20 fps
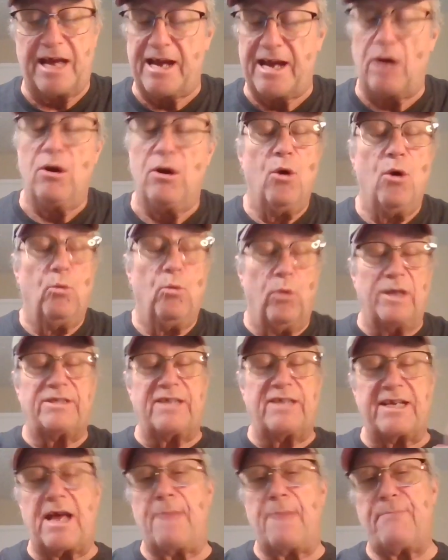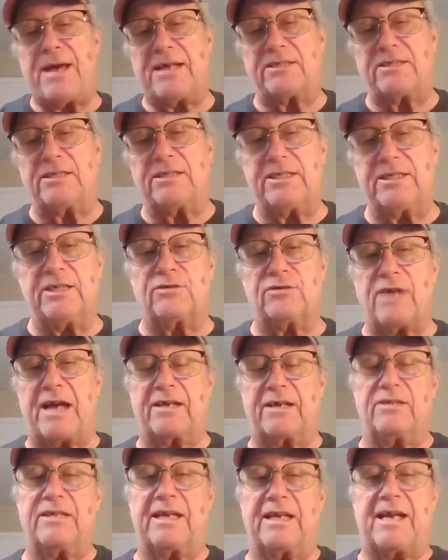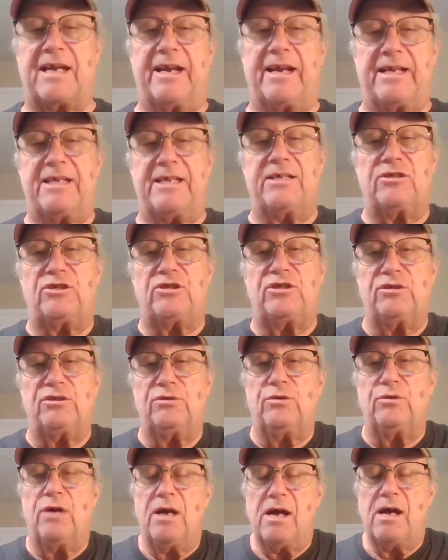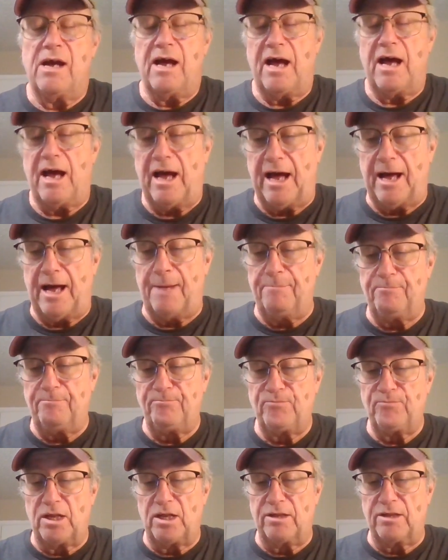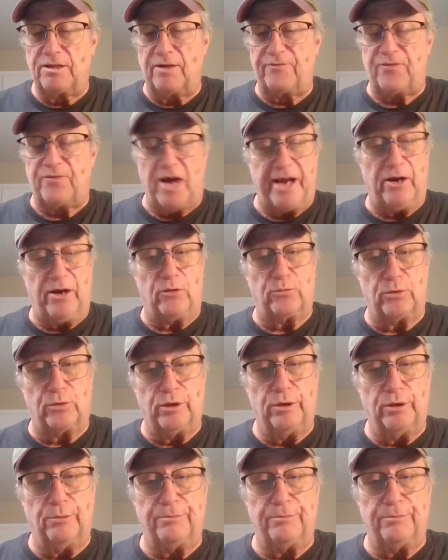Now, once they got past the sea dragon, they got into the final room.